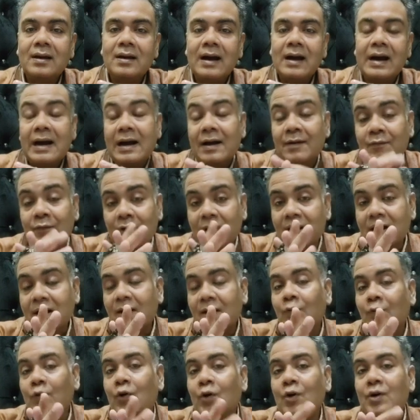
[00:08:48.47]
I have won
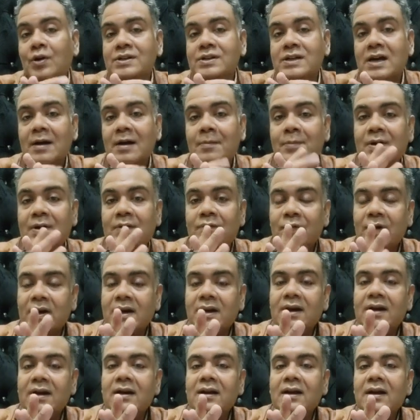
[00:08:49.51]
awards. I have been
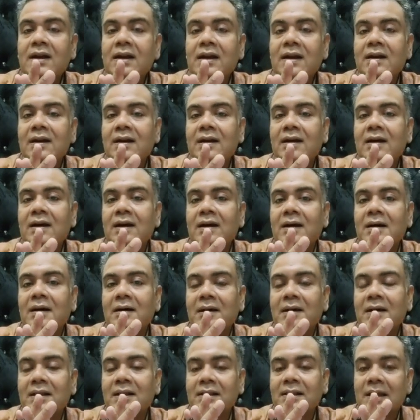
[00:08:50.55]
feted in uh,
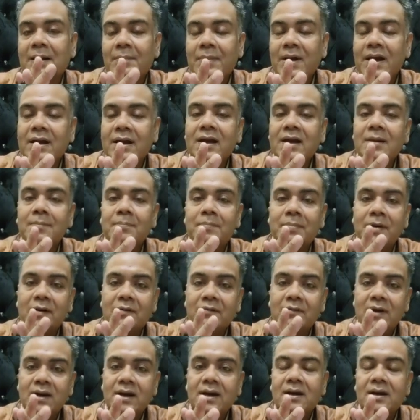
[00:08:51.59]
in the American
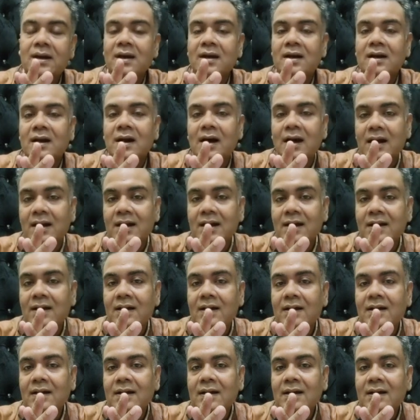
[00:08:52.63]
Pavilion in Cannes,
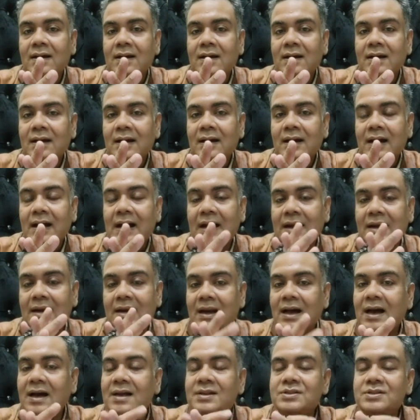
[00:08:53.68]
and
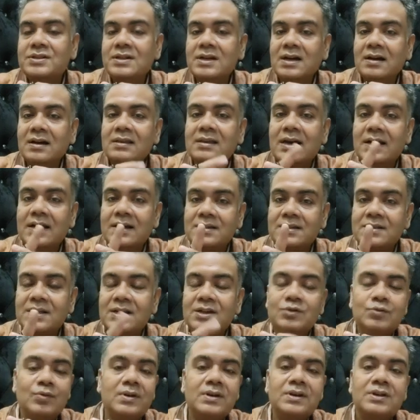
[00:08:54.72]
last year, that is in
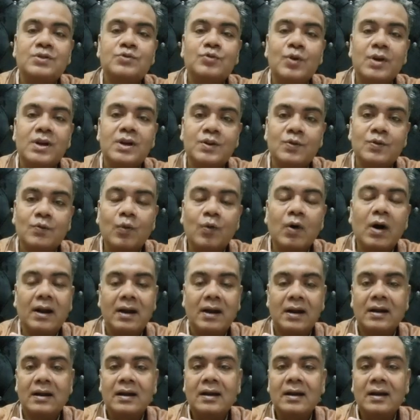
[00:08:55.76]

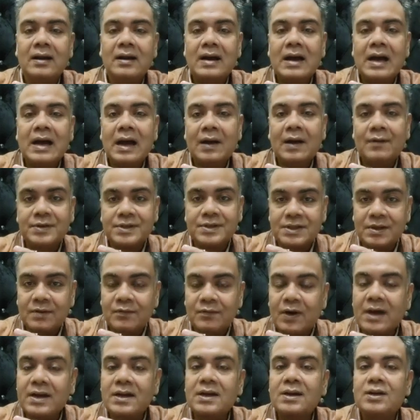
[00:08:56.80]
2021, I was
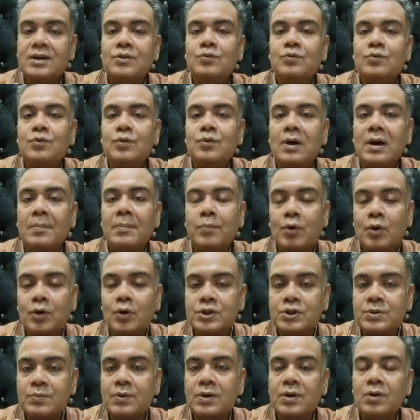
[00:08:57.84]
invited to
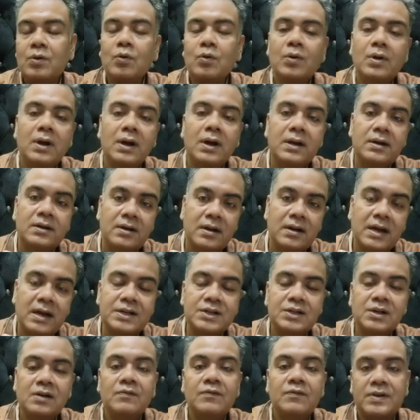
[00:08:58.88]
Approximino
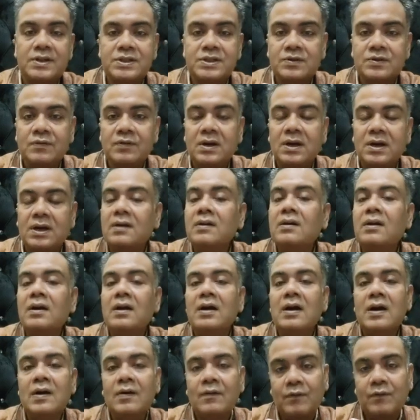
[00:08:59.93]
International Festival in
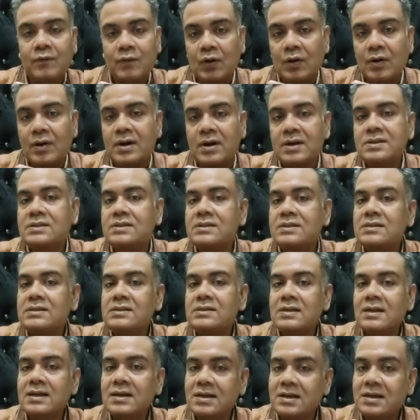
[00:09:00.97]

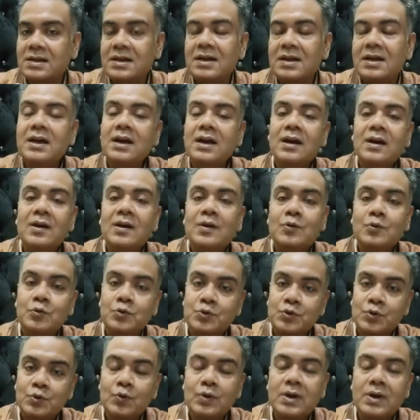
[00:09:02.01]
Florence, Italy, to
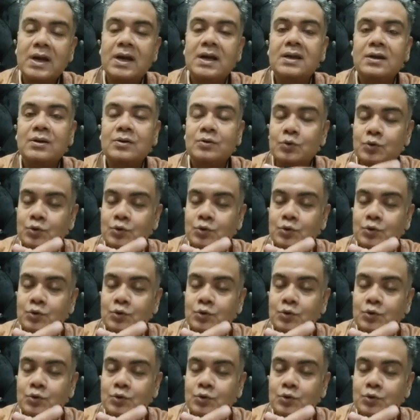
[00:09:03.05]
showcase to